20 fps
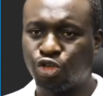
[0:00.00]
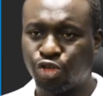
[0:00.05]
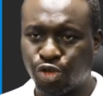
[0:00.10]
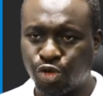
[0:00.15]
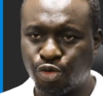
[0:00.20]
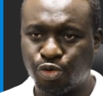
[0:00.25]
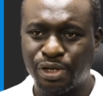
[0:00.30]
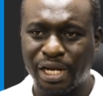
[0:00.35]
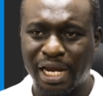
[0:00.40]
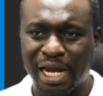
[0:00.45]

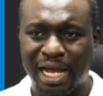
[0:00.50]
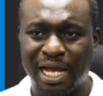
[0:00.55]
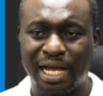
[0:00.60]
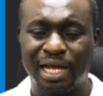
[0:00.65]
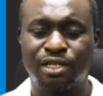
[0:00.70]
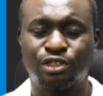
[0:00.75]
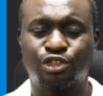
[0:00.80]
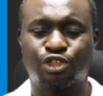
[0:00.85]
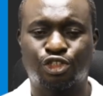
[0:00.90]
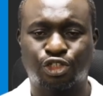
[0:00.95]

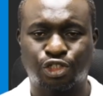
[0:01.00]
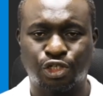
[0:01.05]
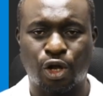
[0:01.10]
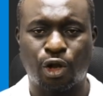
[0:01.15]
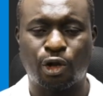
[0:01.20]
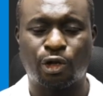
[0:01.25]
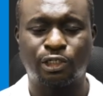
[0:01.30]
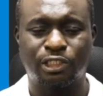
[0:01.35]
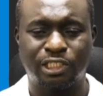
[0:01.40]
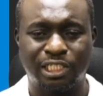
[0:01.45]
Urea,
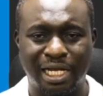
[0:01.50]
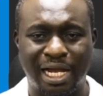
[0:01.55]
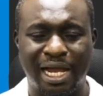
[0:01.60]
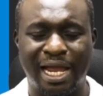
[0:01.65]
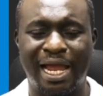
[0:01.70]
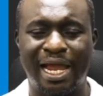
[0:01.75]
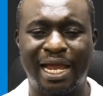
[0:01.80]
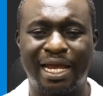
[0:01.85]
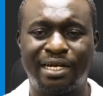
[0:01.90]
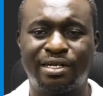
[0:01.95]
salt,
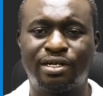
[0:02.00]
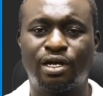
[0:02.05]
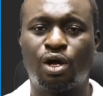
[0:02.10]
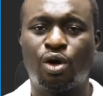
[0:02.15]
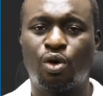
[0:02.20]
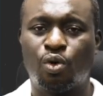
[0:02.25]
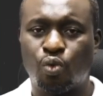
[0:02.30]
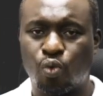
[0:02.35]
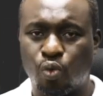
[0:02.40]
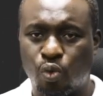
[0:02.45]
and
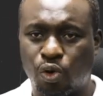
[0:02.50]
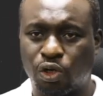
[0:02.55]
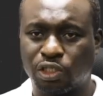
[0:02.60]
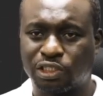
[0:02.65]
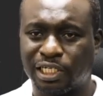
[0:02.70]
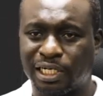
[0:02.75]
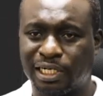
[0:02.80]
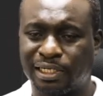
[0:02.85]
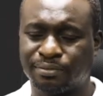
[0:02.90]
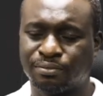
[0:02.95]

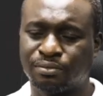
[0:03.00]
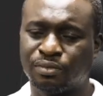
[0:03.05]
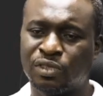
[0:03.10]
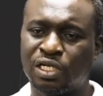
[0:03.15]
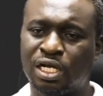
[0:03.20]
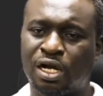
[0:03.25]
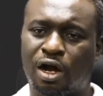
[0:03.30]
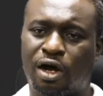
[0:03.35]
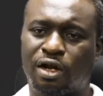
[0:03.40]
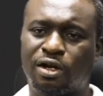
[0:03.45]
water.
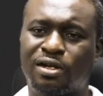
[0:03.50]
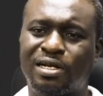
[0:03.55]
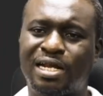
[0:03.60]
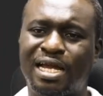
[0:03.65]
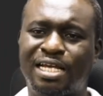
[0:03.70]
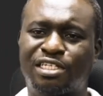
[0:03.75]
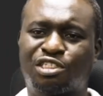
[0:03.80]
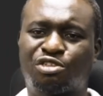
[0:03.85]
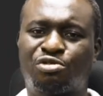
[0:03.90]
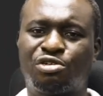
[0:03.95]

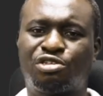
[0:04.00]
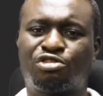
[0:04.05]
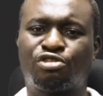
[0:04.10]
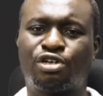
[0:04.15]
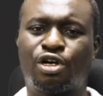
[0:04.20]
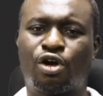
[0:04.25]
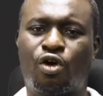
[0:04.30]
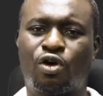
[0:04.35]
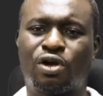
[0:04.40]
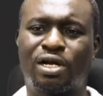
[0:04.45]
Another
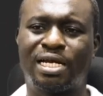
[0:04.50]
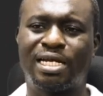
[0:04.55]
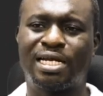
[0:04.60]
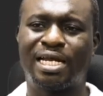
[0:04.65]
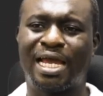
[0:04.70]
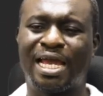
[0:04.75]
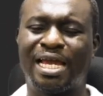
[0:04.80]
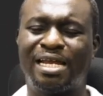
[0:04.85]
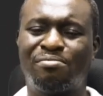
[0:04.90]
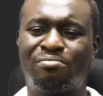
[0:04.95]
excretory
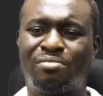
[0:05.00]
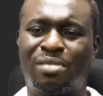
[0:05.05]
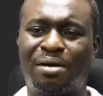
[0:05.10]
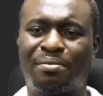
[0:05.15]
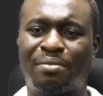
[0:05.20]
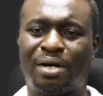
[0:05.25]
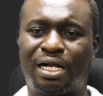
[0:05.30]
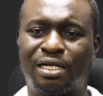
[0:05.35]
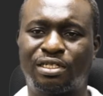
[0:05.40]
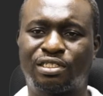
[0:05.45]
organ in
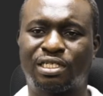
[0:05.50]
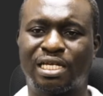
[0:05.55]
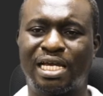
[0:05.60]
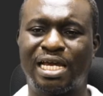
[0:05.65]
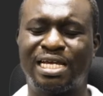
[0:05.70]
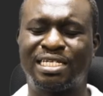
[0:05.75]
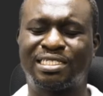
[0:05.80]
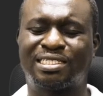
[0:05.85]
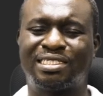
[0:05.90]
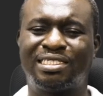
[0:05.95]
mammals
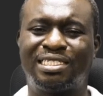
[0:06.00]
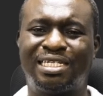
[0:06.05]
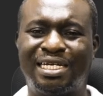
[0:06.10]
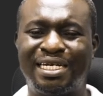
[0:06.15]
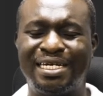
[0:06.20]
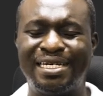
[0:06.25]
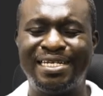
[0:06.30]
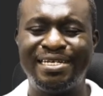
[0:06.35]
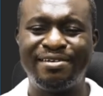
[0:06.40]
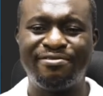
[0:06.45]
is
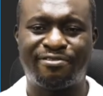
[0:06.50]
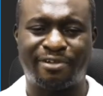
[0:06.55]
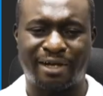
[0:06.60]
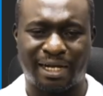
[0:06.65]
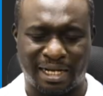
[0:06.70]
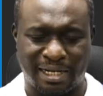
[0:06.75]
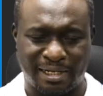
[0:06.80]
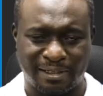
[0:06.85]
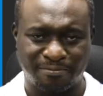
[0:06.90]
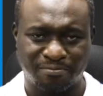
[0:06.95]
the
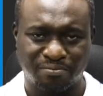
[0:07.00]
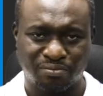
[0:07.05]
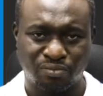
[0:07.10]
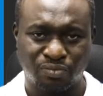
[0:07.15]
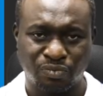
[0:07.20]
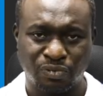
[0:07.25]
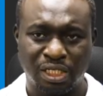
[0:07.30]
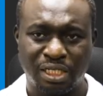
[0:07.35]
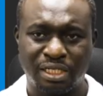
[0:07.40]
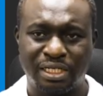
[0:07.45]
liver.
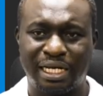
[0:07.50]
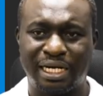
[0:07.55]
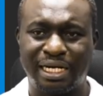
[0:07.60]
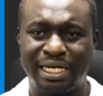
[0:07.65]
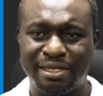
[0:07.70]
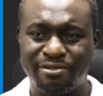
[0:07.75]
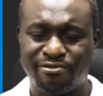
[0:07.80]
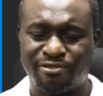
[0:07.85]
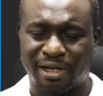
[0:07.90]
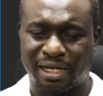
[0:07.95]
The
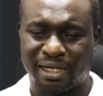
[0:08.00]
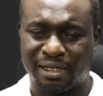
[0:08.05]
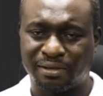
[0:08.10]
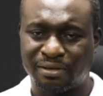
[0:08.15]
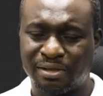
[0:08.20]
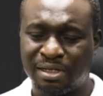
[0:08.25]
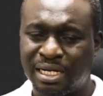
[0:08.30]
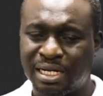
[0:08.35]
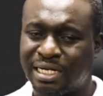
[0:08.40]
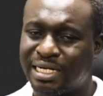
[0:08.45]
liver.
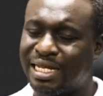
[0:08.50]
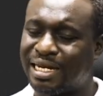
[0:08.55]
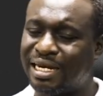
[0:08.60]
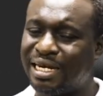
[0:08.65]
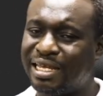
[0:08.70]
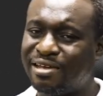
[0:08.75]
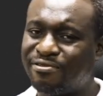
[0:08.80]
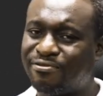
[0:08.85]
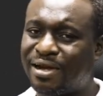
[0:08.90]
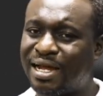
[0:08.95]
The
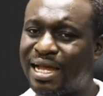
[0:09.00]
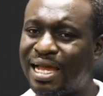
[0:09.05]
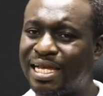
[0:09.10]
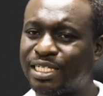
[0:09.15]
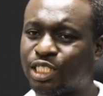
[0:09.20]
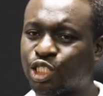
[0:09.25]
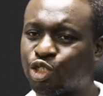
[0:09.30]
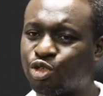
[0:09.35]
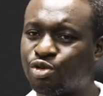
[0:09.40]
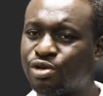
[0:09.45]
liver
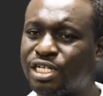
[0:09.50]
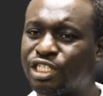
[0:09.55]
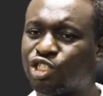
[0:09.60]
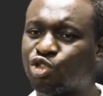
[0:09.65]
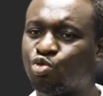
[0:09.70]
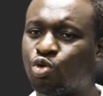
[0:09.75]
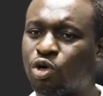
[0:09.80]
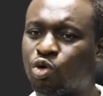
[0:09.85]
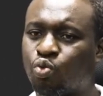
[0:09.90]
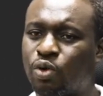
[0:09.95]

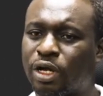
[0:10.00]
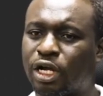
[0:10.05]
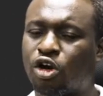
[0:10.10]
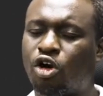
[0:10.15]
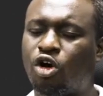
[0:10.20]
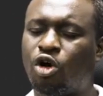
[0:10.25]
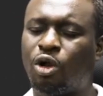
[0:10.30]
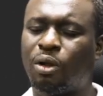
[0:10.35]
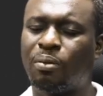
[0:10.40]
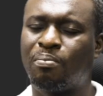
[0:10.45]
excretes what we
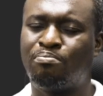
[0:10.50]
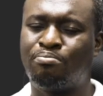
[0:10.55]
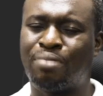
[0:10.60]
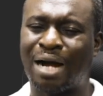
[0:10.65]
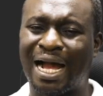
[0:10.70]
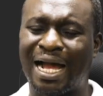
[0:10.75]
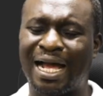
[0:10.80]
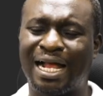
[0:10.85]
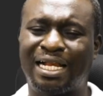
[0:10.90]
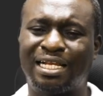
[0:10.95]
call
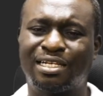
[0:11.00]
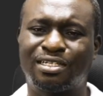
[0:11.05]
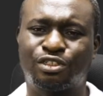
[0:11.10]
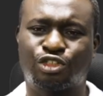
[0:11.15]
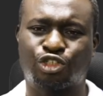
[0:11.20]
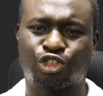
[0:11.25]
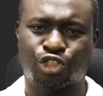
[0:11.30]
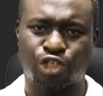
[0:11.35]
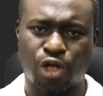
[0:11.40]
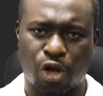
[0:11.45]
bile
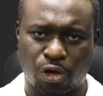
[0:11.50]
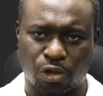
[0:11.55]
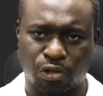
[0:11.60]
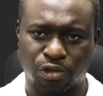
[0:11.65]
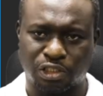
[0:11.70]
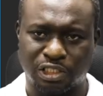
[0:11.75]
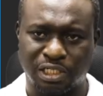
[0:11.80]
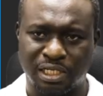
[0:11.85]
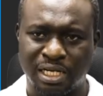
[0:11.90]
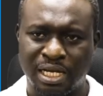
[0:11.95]

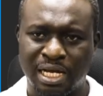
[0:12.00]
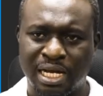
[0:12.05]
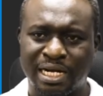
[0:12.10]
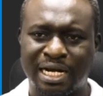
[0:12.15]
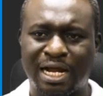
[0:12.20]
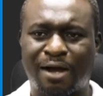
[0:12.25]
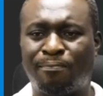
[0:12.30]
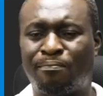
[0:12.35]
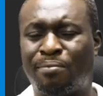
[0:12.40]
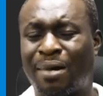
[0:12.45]
salt.
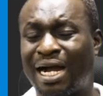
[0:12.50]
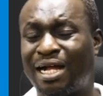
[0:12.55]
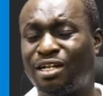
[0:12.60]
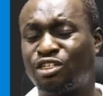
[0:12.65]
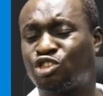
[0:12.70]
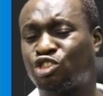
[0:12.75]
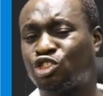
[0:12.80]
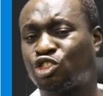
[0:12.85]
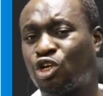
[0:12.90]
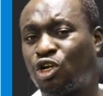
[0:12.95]
Now,
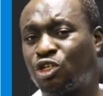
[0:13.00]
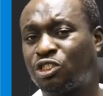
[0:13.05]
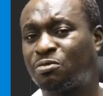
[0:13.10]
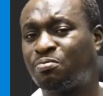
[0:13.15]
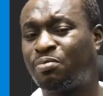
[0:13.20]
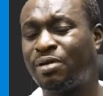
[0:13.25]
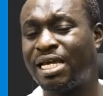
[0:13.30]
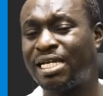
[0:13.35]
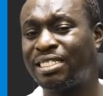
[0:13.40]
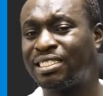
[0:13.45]
bile
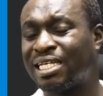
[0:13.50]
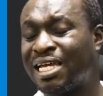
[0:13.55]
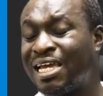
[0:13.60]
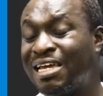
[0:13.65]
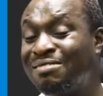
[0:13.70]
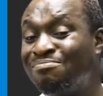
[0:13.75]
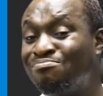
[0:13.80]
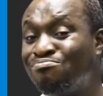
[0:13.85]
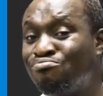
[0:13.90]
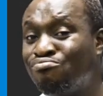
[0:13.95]
salt plays
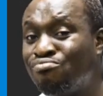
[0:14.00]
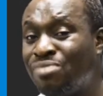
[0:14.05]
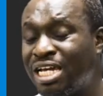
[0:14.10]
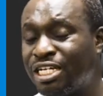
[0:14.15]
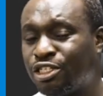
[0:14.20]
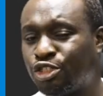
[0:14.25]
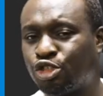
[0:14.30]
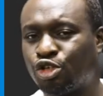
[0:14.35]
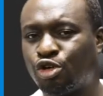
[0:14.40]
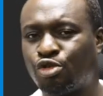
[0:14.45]
a
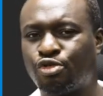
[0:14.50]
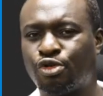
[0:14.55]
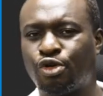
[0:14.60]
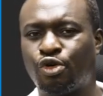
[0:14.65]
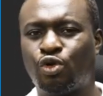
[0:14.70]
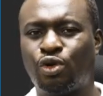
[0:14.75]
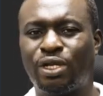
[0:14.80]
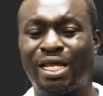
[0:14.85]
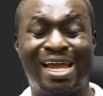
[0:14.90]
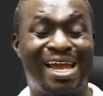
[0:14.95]
major
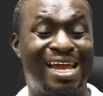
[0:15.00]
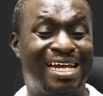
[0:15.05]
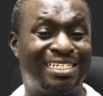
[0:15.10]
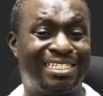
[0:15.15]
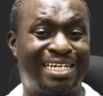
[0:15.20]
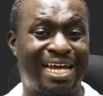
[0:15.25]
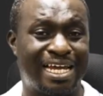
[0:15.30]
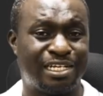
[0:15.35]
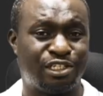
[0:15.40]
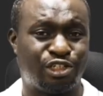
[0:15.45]
role
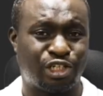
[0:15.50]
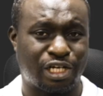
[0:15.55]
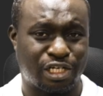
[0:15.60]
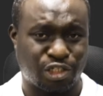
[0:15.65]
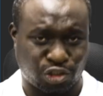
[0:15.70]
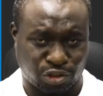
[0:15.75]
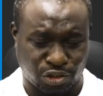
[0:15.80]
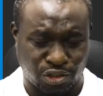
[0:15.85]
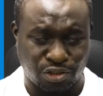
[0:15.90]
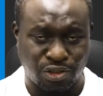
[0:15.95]
in
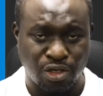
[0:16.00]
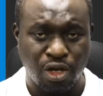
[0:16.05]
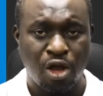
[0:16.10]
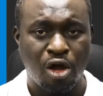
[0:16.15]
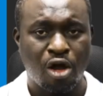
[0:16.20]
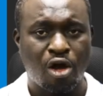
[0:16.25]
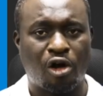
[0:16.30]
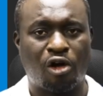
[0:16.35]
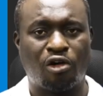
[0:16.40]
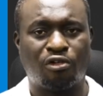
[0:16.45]
digestion
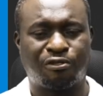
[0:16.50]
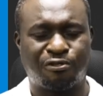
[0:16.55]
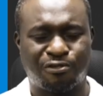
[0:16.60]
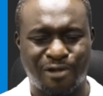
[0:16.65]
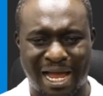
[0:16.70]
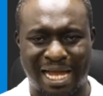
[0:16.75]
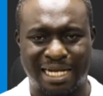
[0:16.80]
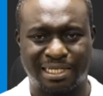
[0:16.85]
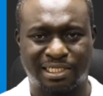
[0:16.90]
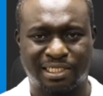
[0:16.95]
of
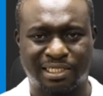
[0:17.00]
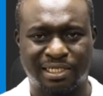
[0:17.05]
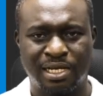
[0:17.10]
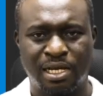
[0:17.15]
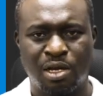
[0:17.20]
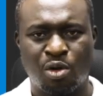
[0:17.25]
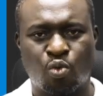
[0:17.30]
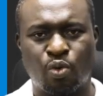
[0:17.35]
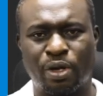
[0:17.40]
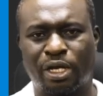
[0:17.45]
fats.
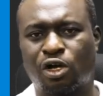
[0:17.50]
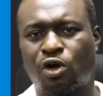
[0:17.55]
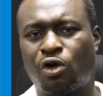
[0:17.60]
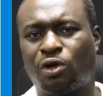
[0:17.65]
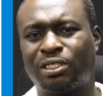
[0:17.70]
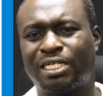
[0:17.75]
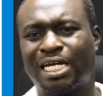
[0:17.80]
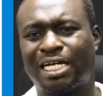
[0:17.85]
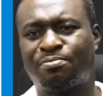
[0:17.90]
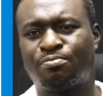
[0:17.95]
We
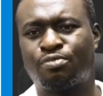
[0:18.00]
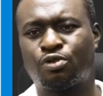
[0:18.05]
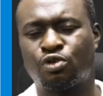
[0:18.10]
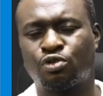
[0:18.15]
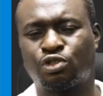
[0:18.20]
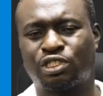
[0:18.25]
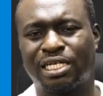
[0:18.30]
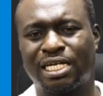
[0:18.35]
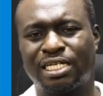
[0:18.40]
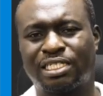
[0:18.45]
call that
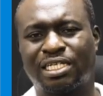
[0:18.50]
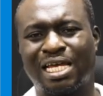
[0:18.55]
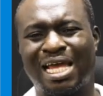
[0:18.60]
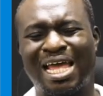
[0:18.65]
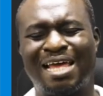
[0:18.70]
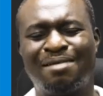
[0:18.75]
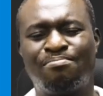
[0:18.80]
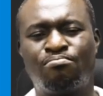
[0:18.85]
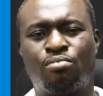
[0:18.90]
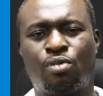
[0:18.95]
process
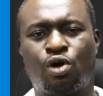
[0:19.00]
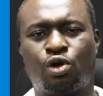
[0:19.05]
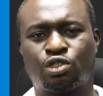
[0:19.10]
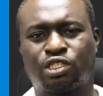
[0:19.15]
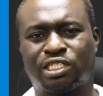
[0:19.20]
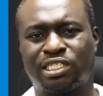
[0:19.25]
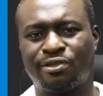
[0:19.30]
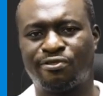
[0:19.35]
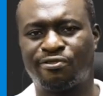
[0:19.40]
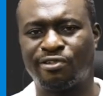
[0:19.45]

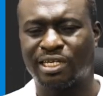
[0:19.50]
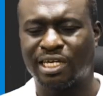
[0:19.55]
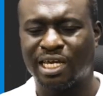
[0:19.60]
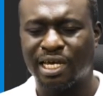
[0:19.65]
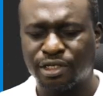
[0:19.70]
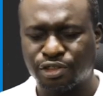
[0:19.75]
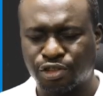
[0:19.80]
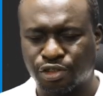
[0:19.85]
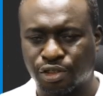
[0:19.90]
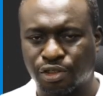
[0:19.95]

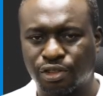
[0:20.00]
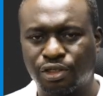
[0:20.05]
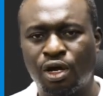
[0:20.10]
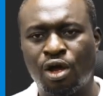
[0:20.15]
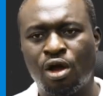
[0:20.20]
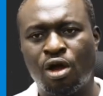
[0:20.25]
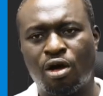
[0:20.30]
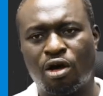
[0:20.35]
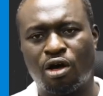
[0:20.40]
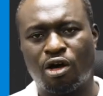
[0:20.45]
emulsification
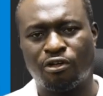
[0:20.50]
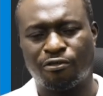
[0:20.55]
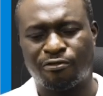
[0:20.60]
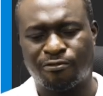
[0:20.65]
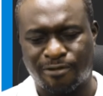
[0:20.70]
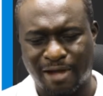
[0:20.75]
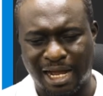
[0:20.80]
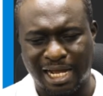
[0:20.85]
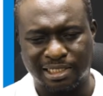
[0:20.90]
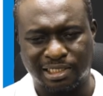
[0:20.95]
of
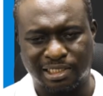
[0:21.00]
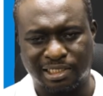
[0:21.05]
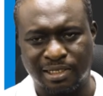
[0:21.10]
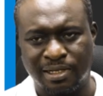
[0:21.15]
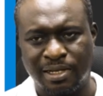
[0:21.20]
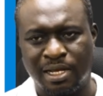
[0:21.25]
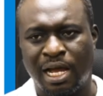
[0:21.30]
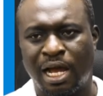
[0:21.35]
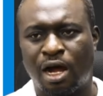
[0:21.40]
fats.